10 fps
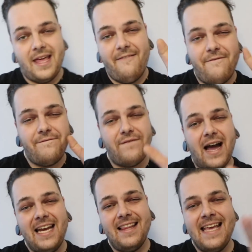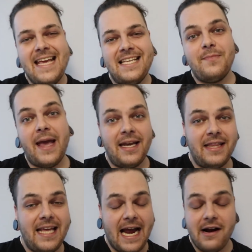they finally
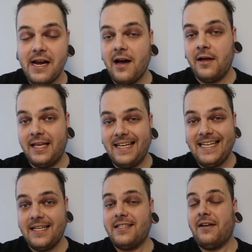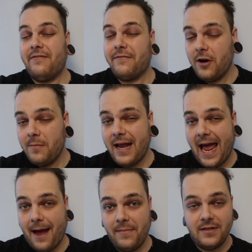expanded the area on the Adidas Confirmed
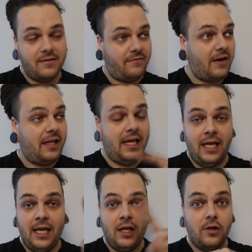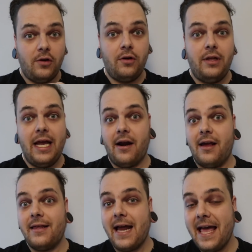app to finally include the
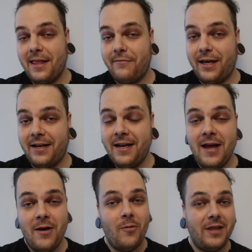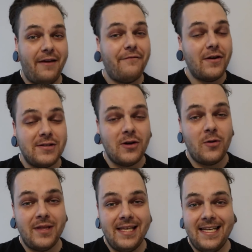area that I live in. When they first
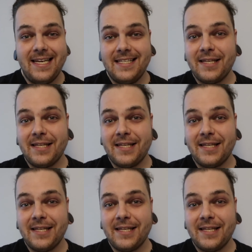opened the Adidas